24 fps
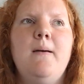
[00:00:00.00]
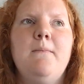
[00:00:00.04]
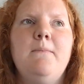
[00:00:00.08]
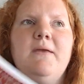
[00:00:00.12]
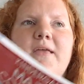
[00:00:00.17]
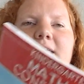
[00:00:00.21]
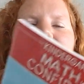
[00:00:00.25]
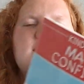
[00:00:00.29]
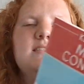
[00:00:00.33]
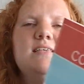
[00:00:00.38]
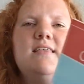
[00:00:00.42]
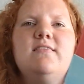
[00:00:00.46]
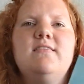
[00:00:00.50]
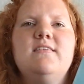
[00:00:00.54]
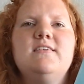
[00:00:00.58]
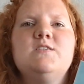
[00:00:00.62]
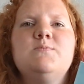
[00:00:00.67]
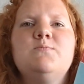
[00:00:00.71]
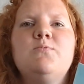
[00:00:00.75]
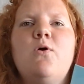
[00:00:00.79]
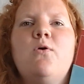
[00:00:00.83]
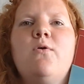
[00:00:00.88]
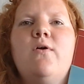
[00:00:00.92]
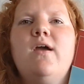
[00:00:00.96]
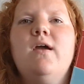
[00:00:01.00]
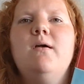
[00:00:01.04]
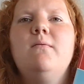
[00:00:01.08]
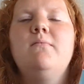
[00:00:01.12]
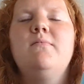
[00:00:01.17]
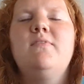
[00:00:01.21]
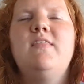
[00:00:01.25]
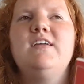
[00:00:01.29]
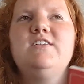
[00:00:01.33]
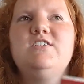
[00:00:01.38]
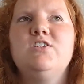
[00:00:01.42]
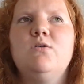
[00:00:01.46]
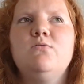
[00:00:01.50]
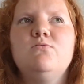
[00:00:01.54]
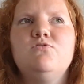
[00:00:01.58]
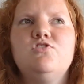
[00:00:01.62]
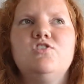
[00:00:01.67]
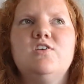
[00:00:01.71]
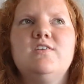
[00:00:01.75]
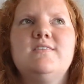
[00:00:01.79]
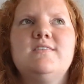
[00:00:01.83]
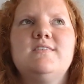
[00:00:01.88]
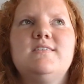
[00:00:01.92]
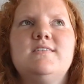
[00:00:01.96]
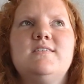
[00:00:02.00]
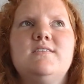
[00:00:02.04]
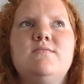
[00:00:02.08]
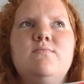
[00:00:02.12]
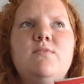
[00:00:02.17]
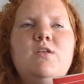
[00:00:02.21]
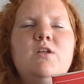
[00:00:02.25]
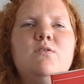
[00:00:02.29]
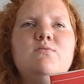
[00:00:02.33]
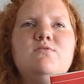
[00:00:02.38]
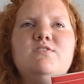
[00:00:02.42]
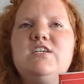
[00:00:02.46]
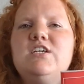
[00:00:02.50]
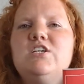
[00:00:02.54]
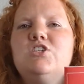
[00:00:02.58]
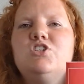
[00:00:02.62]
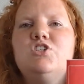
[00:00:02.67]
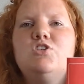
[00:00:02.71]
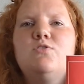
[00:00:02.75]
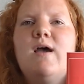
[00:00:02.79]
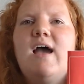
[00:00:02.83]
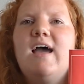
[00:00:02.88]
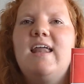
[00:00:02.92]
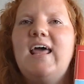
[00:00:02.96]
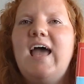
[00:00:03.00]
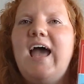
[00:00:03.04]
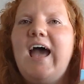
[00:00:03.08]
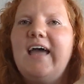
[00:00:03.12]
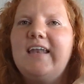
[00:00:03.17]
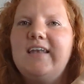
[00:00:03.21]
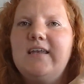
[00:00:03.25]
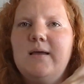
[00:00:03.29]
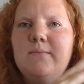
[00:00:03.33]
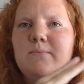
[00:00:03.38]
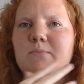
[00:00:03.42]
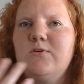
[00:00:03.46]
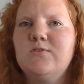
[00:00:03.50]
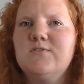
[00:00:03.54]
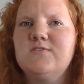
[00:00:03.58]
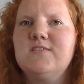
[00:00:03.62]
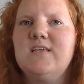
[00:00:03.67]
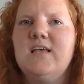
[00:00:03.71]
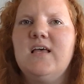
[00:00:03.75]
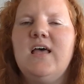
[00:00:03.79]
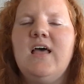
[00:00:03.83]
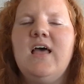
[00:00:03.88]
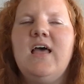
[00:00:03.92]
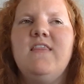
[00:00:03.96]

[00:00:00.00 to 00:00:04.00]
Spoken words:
Because in this program, they don't just, teach you how to add numbers.